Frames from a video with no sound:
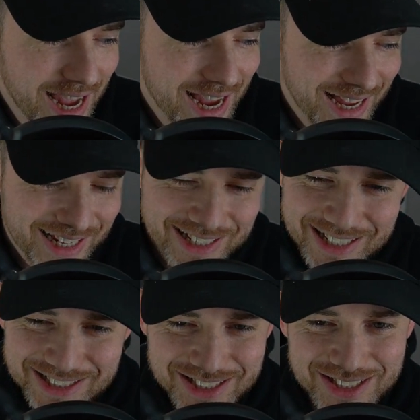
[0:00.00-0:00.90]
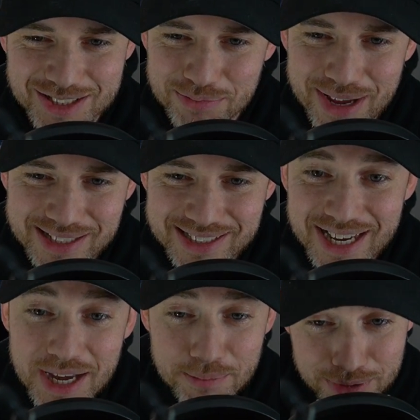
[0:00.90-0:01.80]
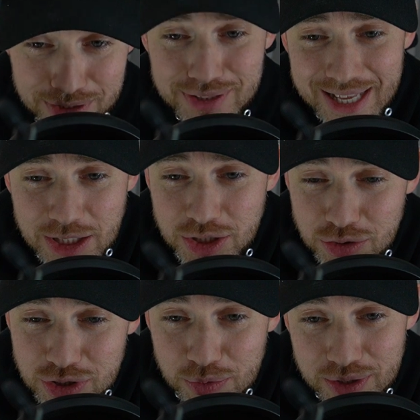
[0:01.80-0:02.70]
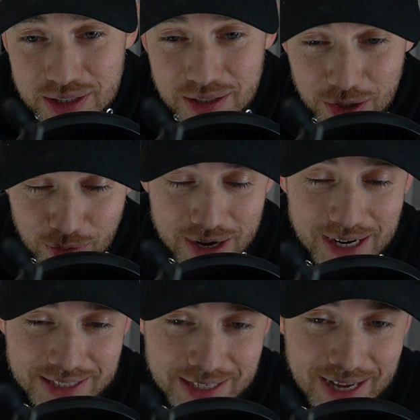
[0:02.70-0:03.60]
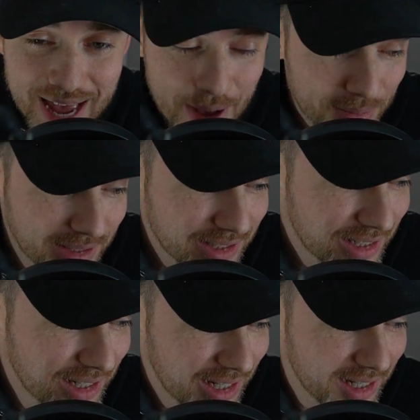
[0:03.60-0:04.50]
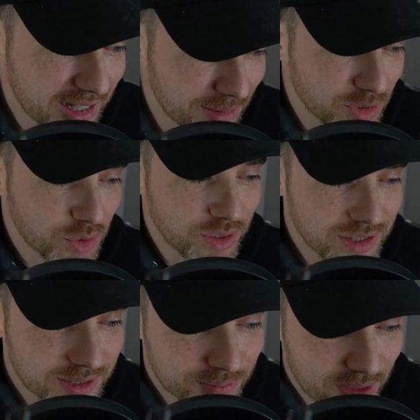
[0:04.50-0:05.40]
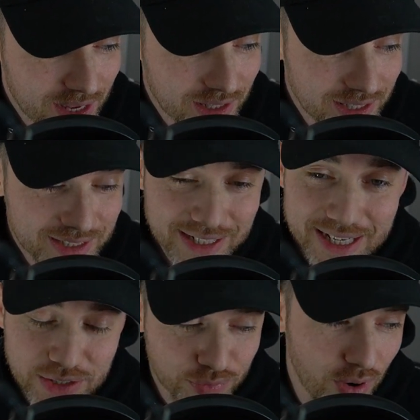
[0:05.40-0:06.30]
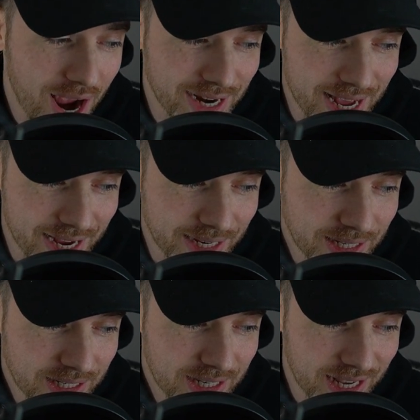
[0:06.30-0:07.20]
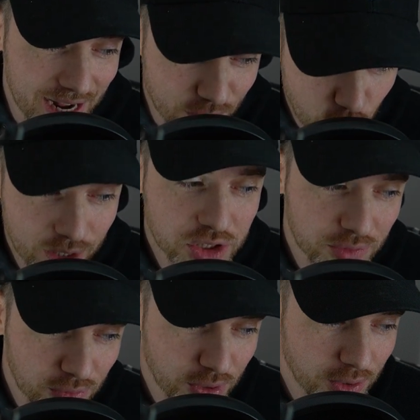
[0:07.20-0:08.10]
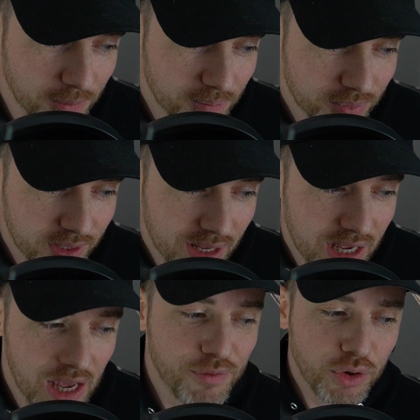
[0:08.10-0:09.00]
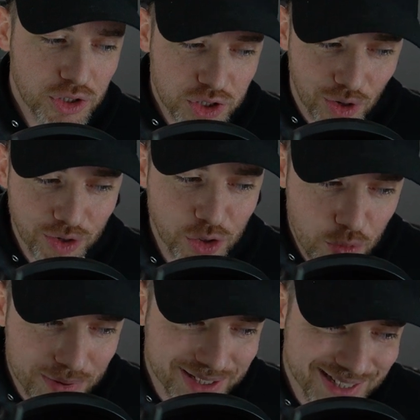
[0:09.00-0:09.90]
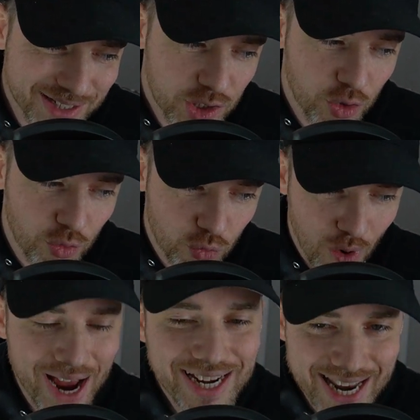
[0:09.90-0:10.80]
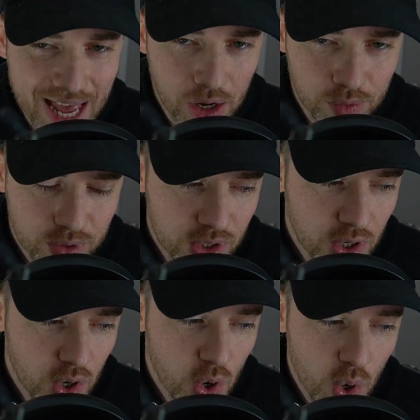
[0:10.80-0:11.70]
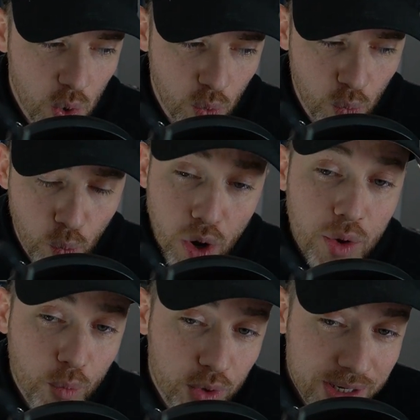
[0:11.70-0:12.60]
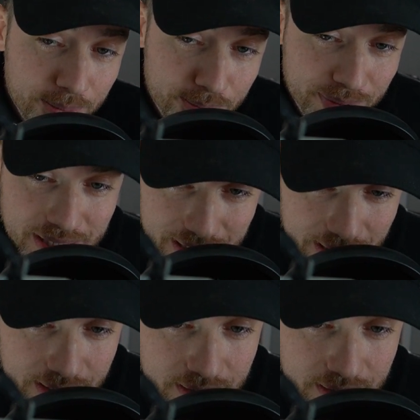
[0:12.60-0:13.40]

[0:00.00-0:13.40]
And it's just a mess. But that's usually when a great idea happens and comes to us. Listen, it's Friday and I have a question for you. If you could start a new business right now, what would it be?